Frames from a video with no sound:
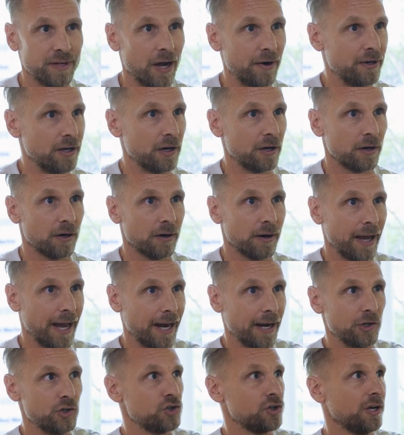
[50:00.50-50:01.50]
down here, I
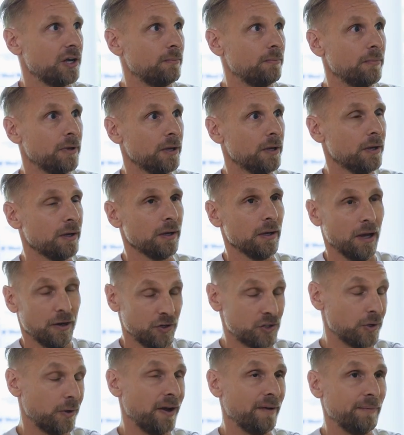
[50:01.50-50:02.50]
had a gym. I
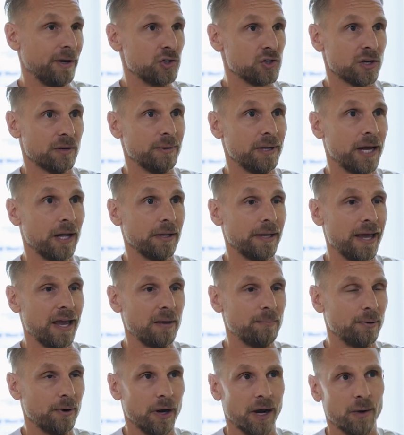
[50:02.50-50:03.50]
still have my gym in
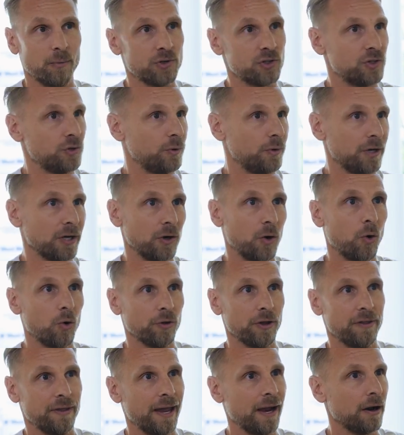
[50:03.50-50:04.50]
LA, but I was doing it
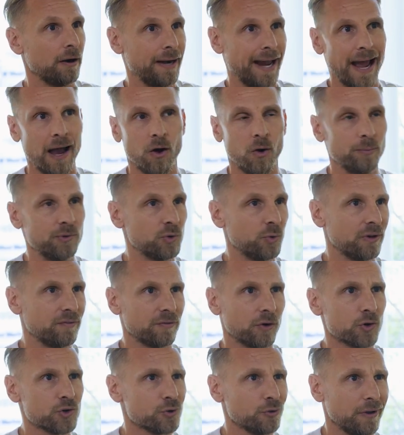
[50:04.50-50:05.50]
only there. Now I'm doing
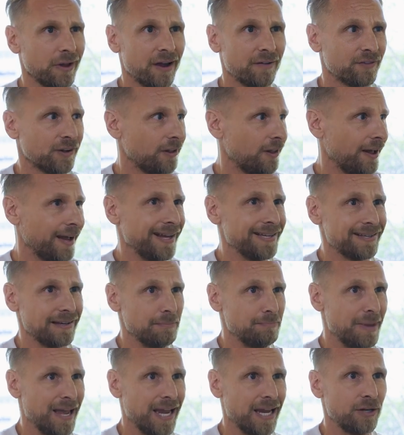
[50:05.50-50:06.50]
virtually. I have clients
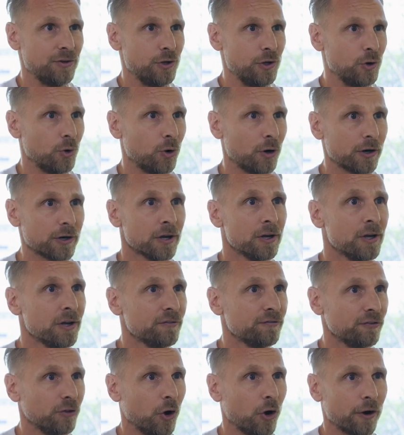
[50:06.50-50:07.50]
in Maine, New York,
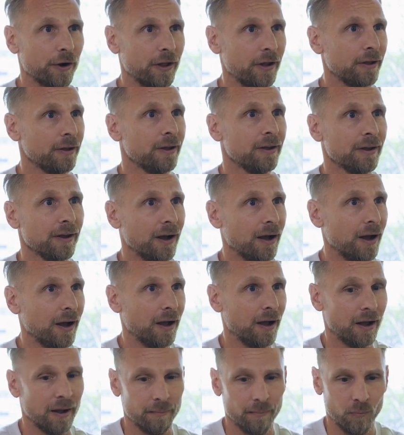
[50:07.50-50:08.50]
Florida,
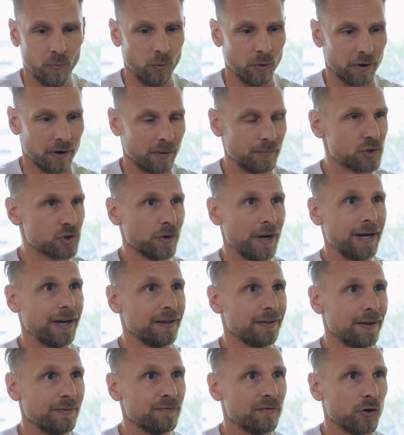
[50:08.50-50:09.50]
um, where I'm
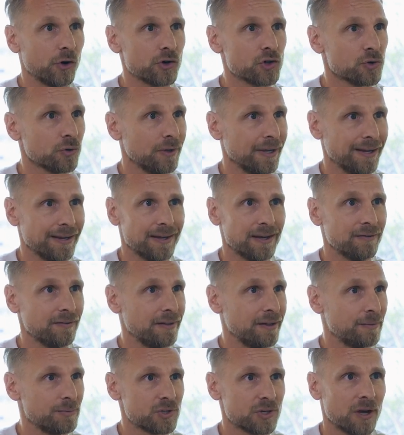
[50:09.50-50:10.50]
training them virtually and
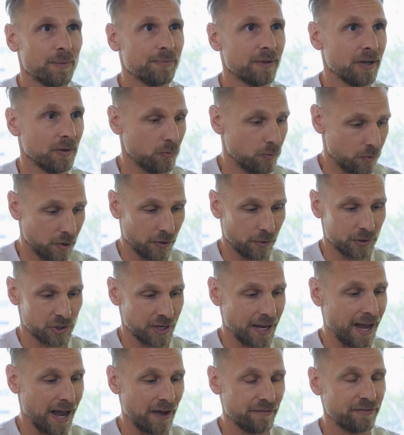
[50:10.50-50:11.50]
giving them something, whether it's
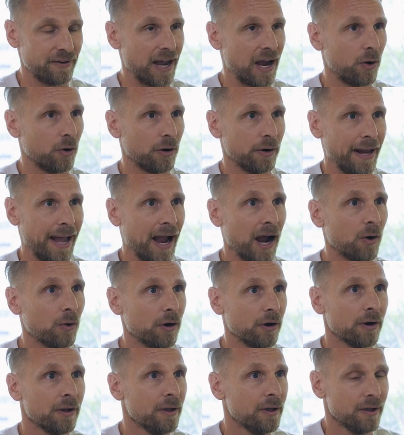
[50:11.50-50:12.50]
a half an hour, an
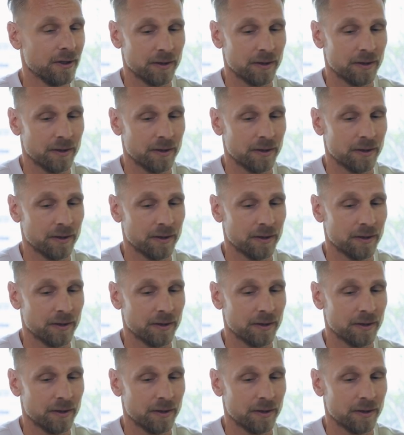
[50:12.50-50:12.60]
hour,